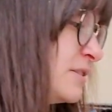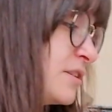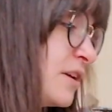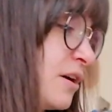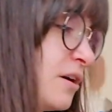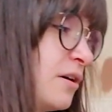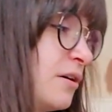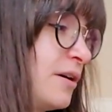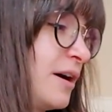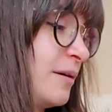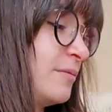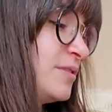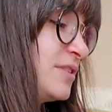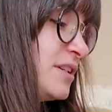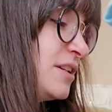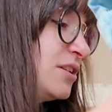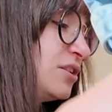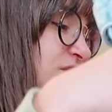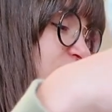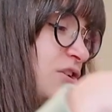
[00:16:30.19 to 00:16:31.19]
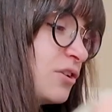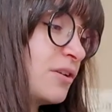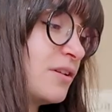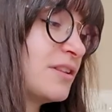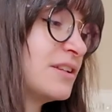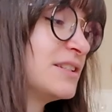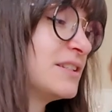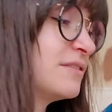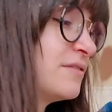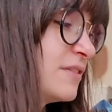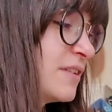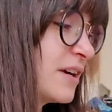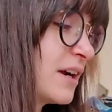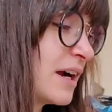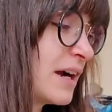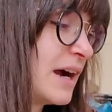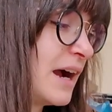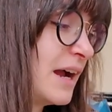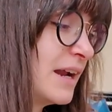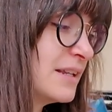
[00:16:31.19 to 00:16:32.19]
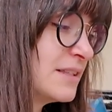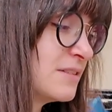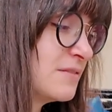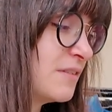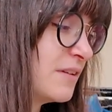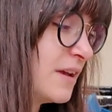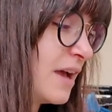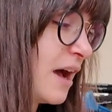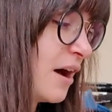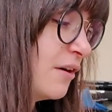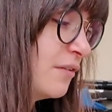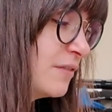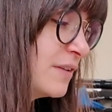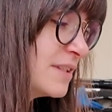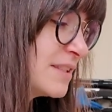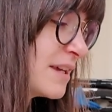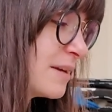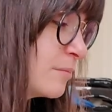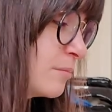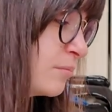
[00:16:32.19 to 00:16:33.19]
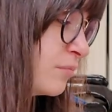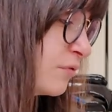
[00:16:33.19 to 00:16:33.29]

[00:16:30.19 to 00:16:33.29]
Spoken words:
So I'm just going to show you the different kinds of outfits I'm